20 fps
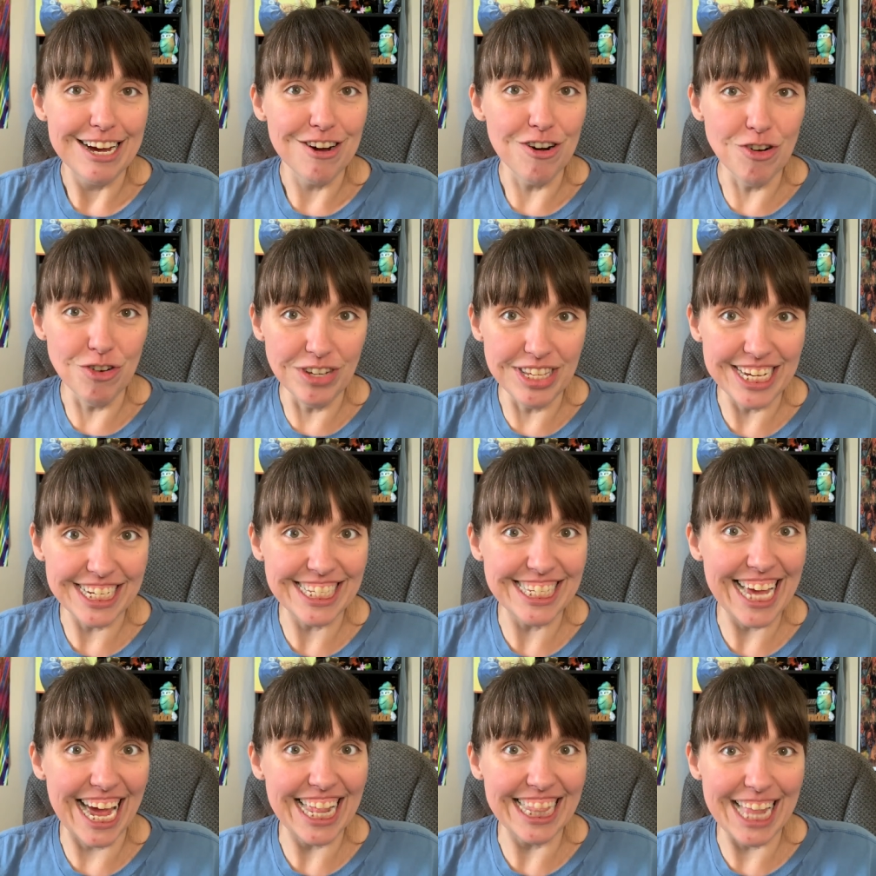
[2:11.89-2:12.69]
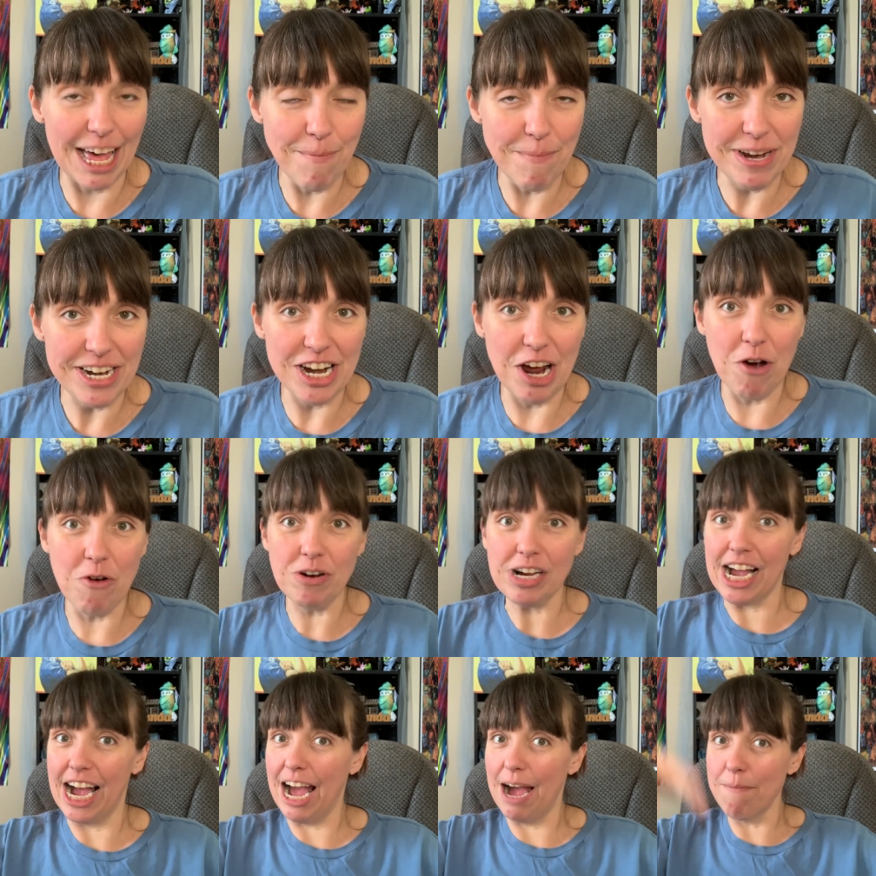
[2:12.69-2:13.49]
Who's excited? Let me
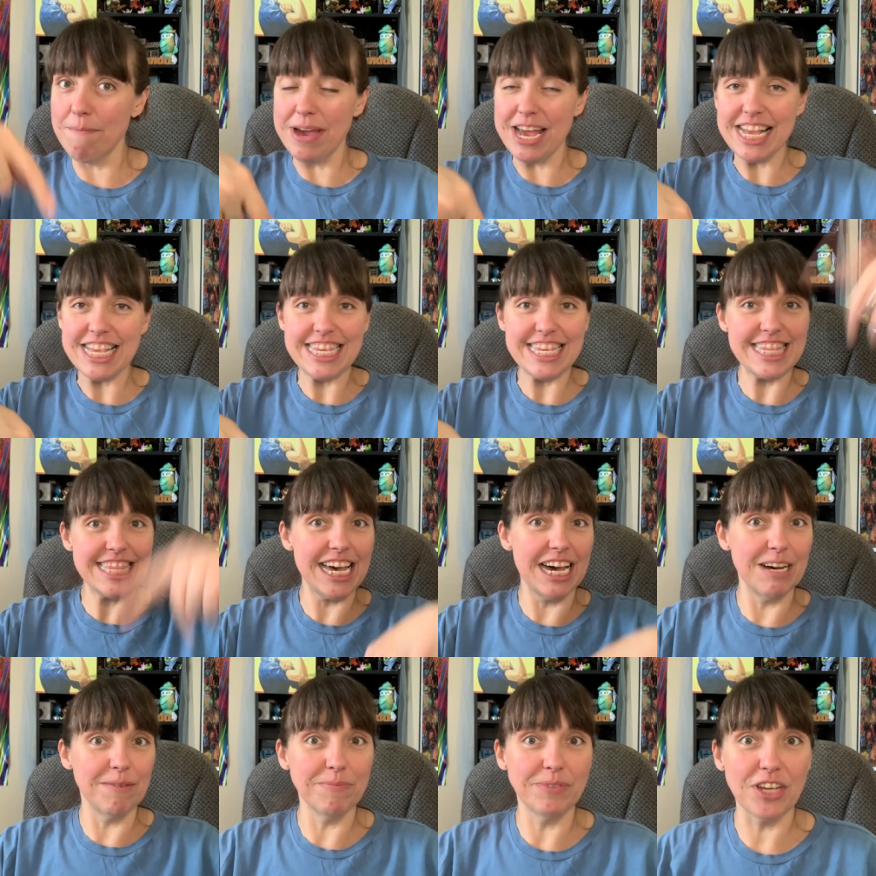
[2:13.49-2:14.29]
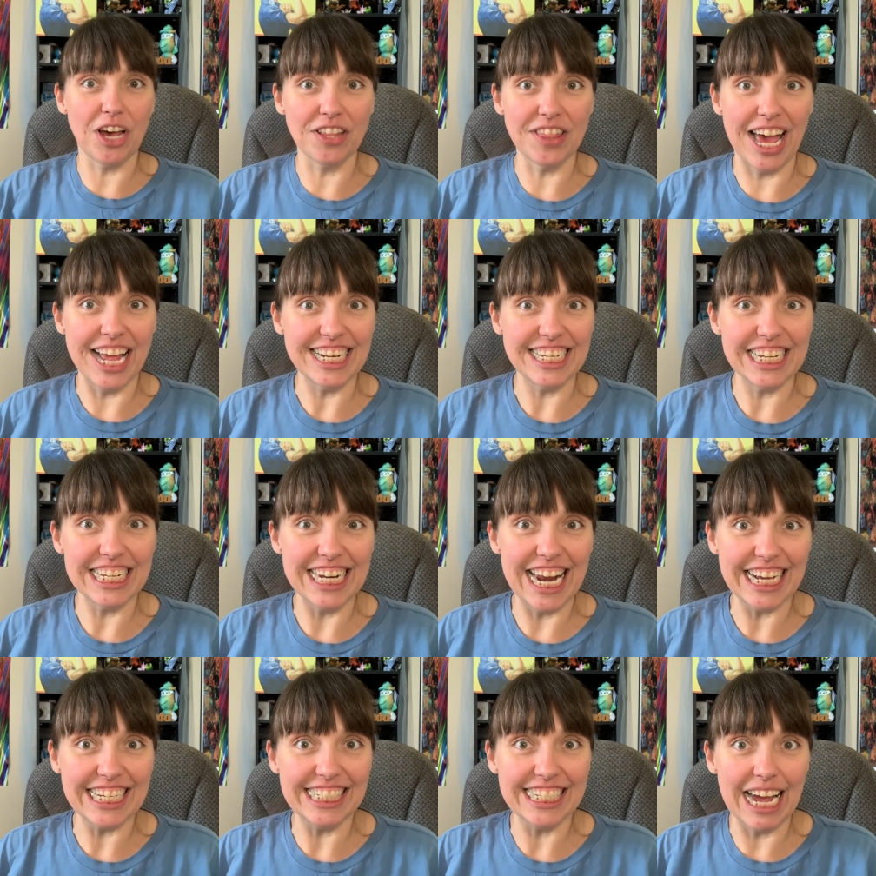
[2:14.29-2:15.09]
know. Comments, thumbs, all that.
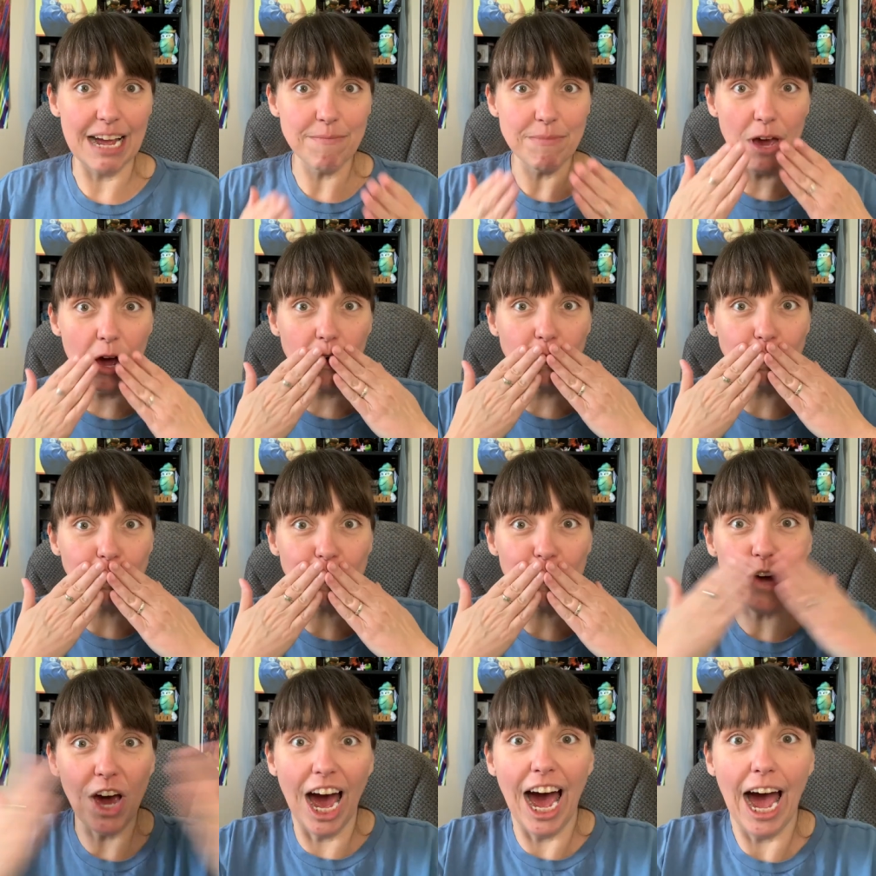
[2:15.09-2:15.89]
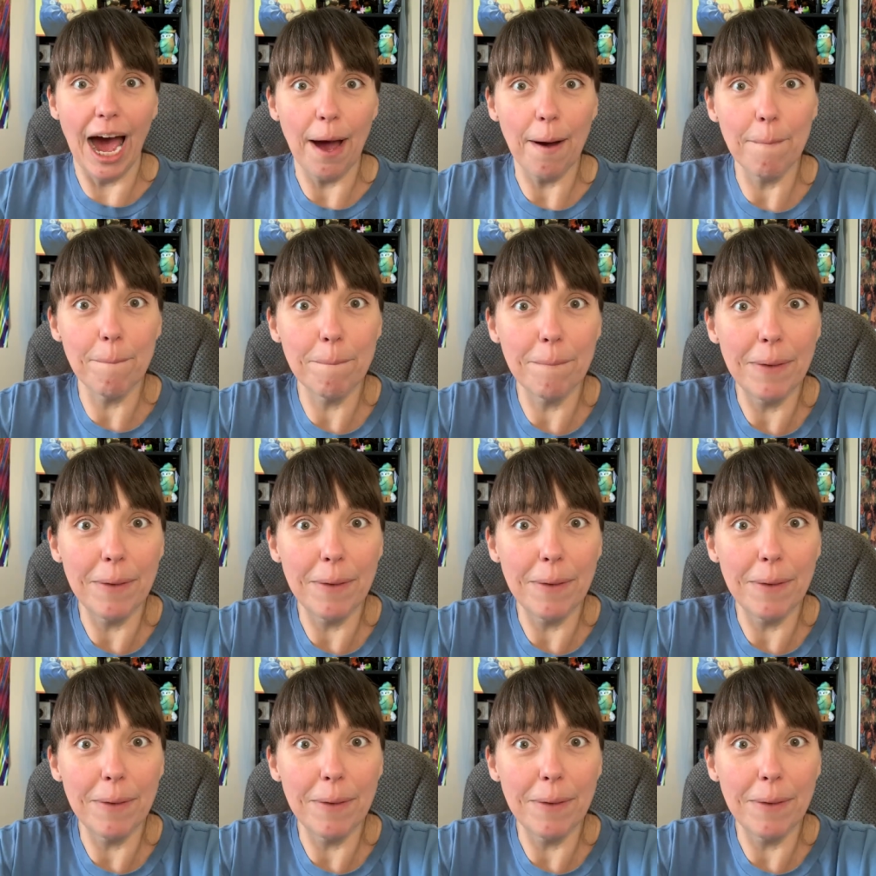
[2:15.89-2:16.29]
Until next time, y'all. Mwah!